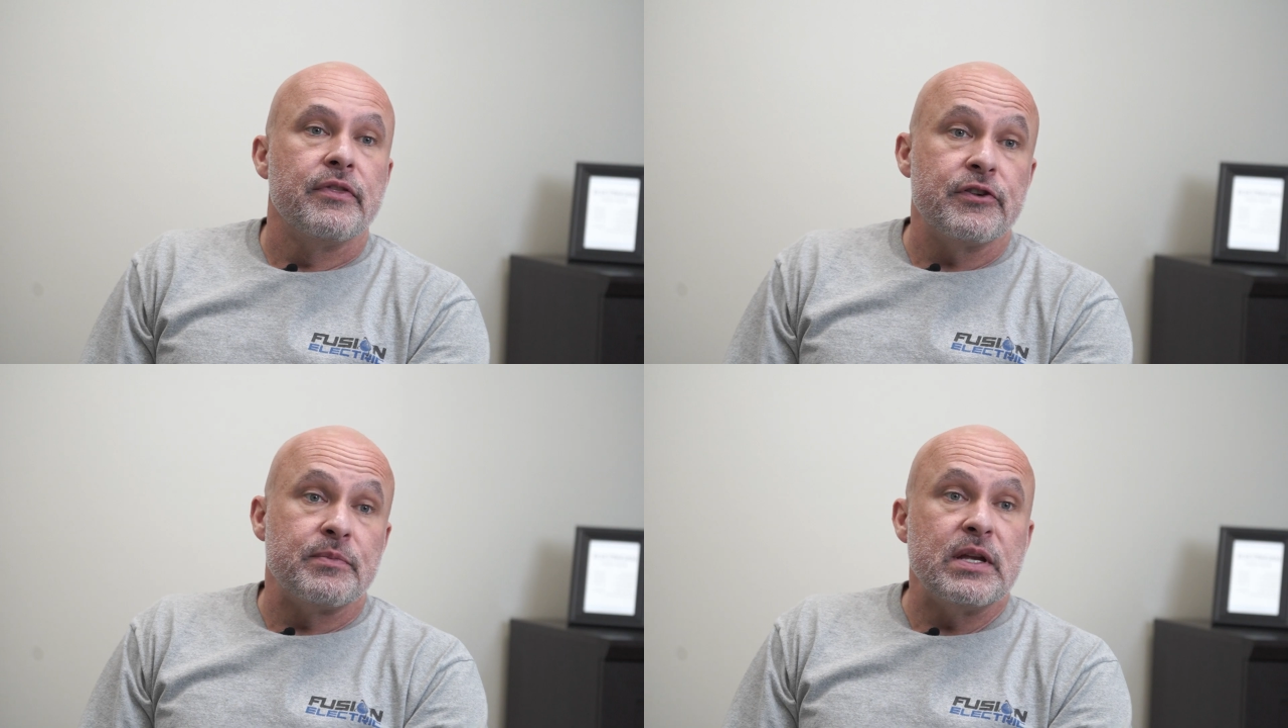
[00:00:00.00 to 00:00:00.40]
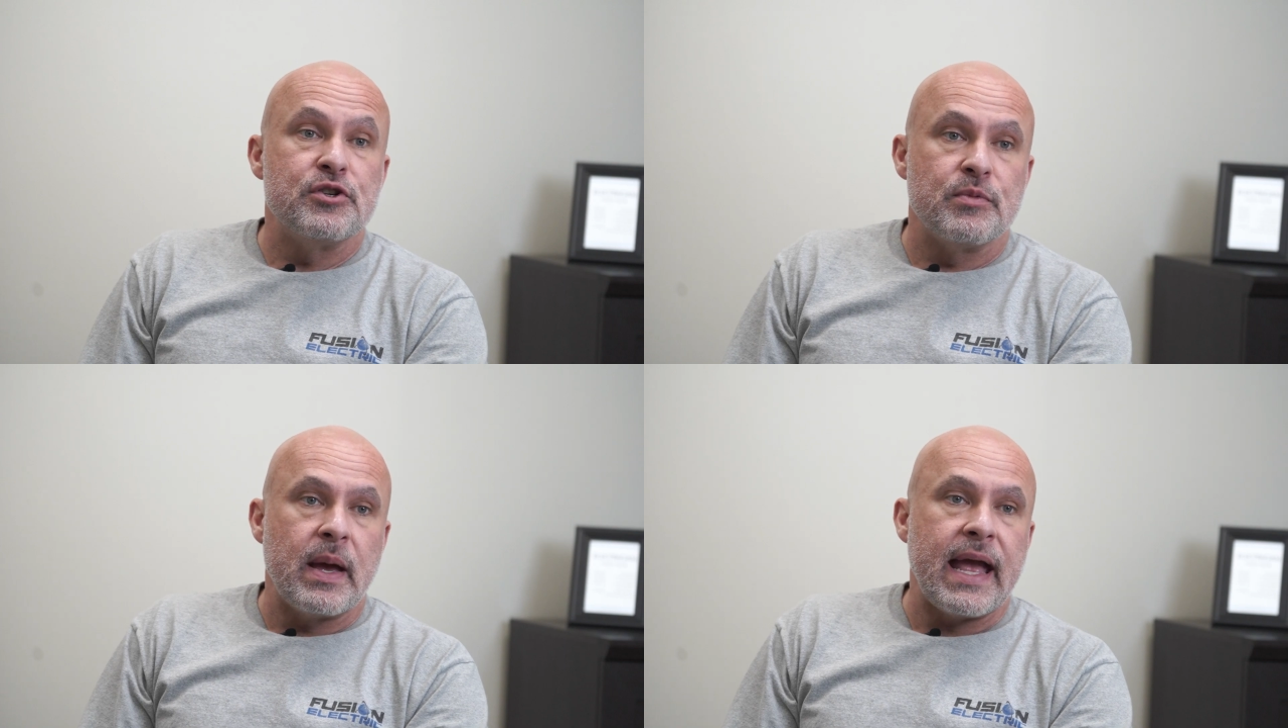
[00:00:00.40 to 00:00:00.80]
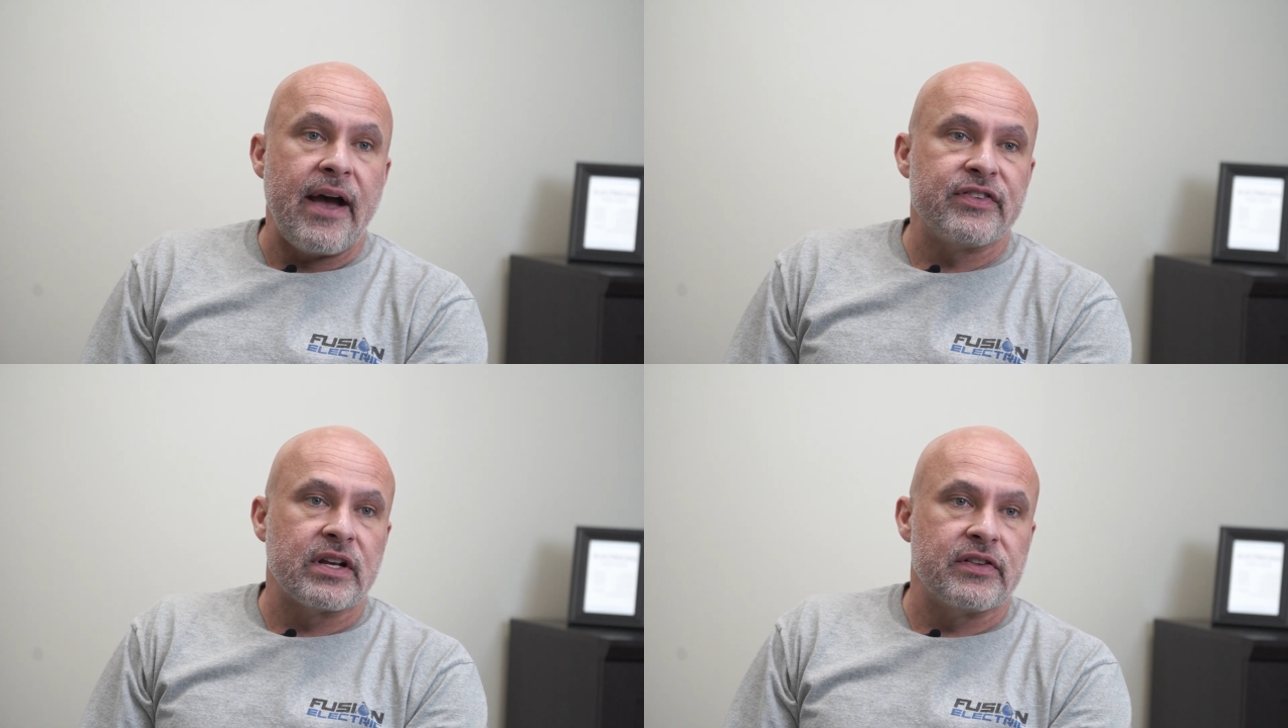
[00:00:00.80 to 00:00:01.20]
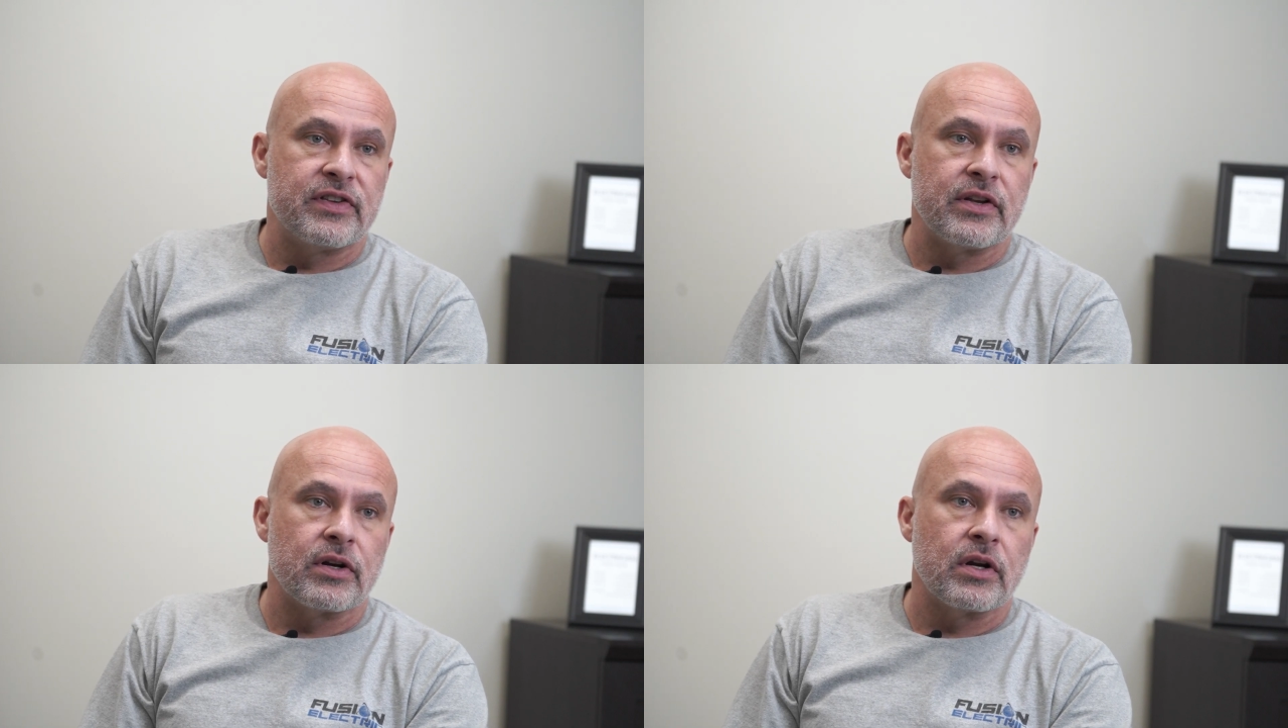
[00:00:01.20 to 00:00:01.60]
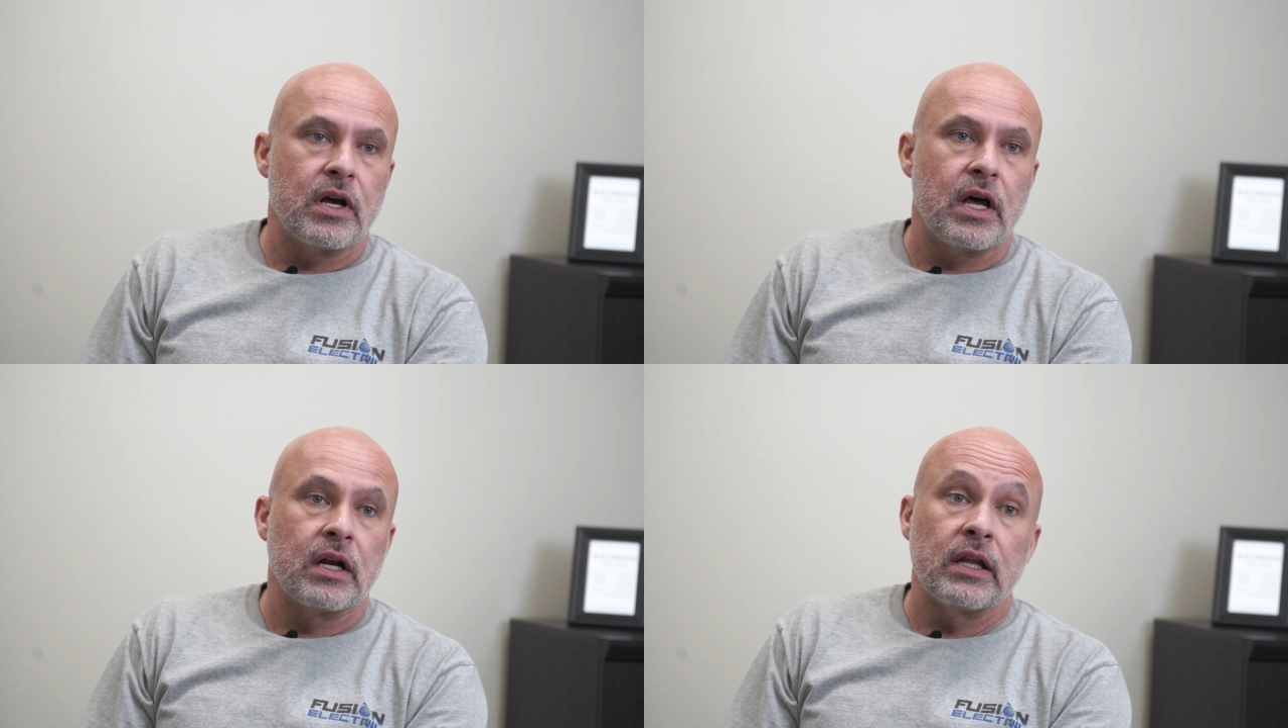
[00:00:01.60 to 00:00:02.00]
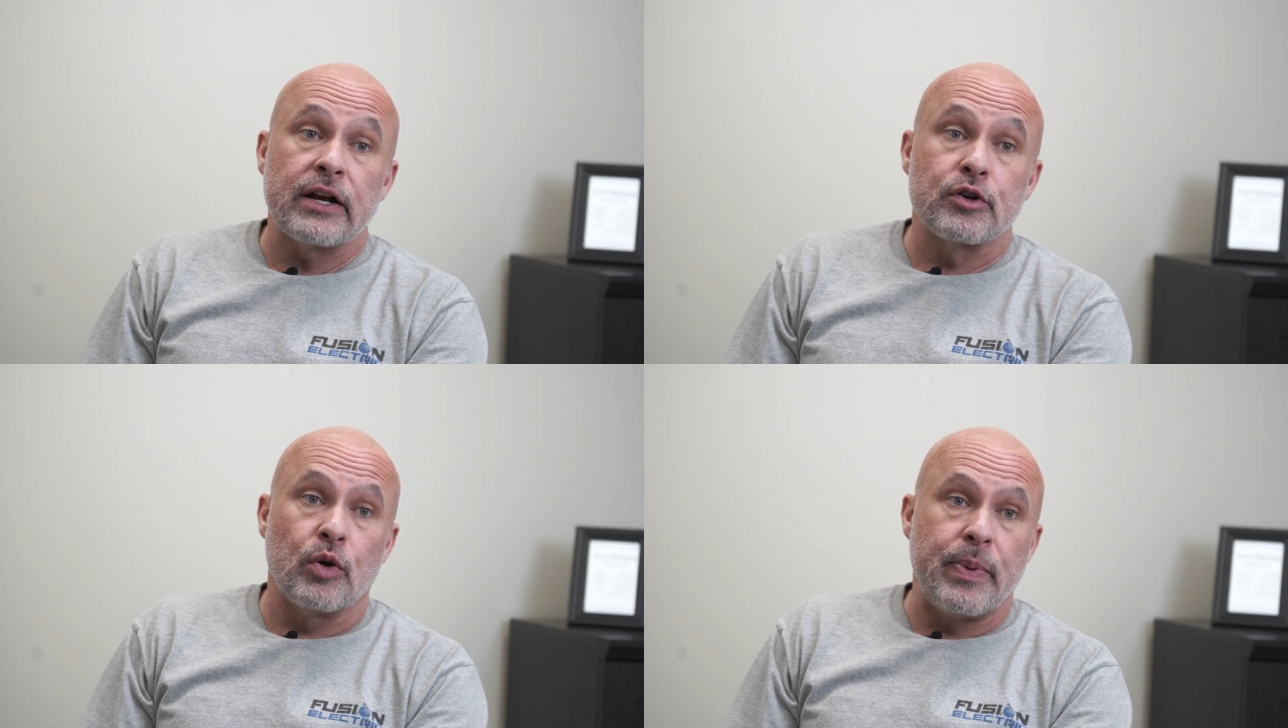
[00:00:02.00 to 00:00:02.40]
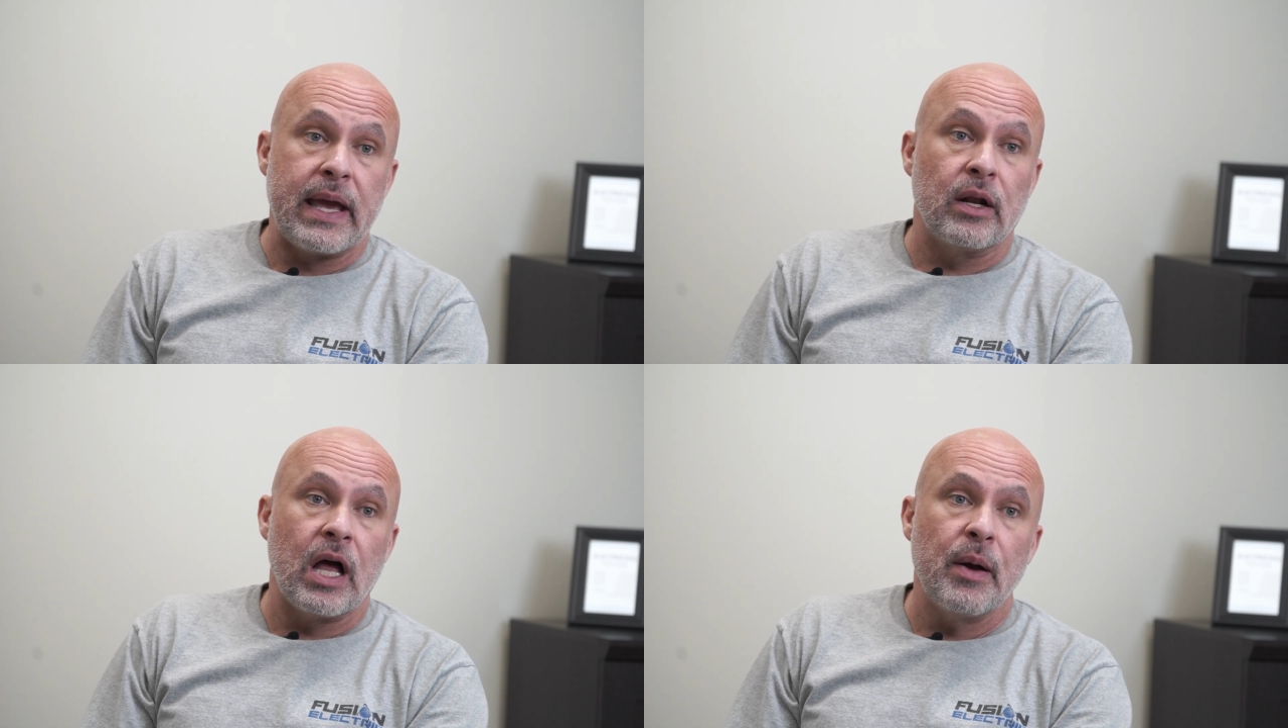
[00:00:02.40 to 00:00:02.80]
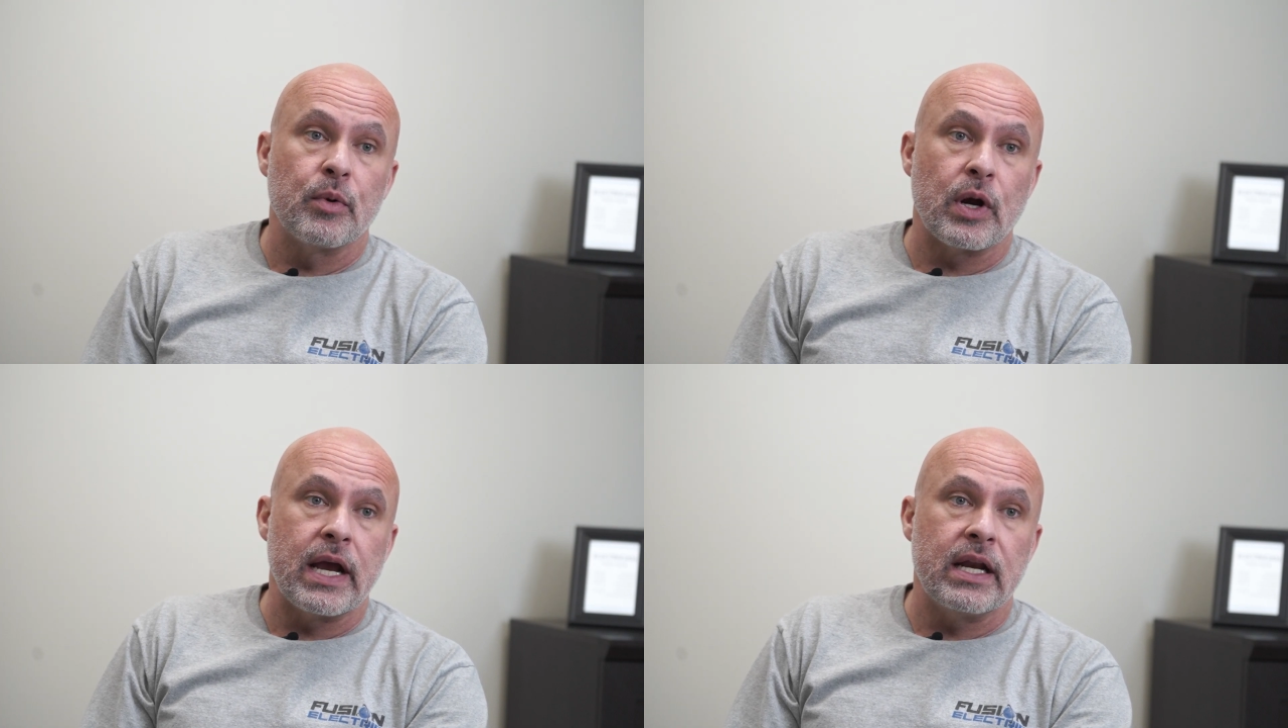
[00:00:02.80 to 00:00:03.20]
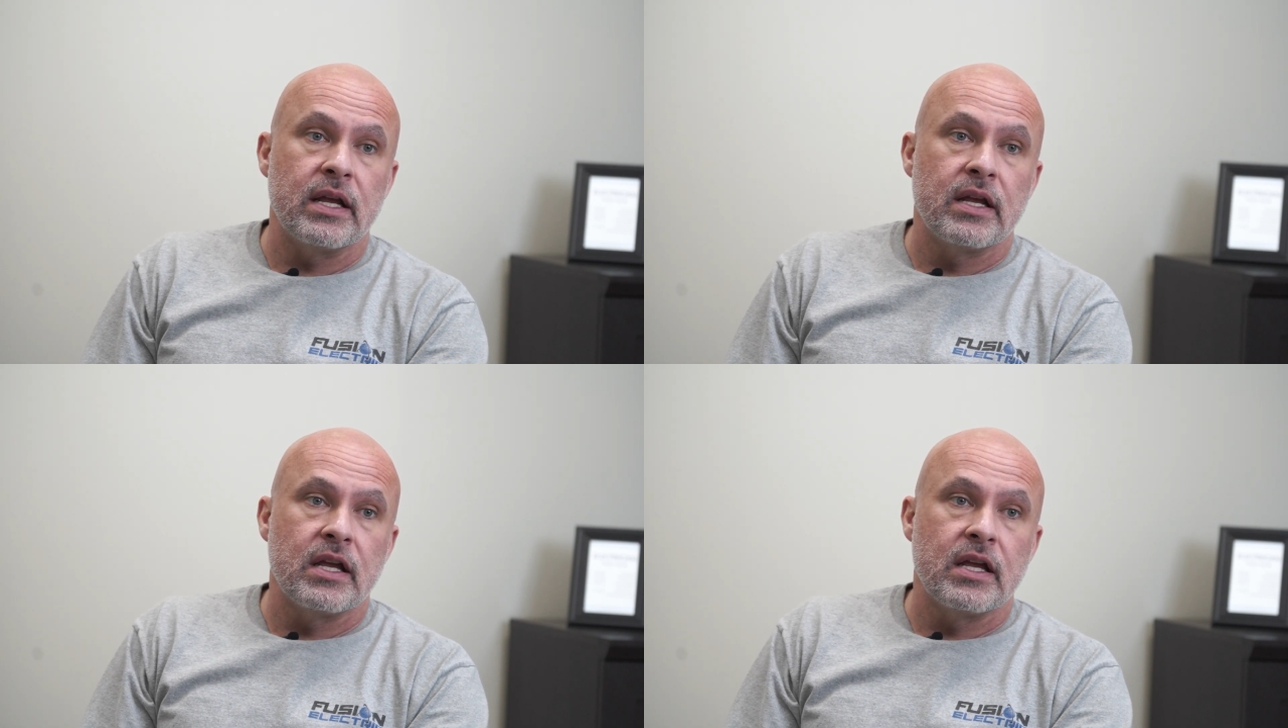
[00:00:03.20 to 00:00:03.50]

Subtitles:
This means you may have to consider an electrical panel upgrade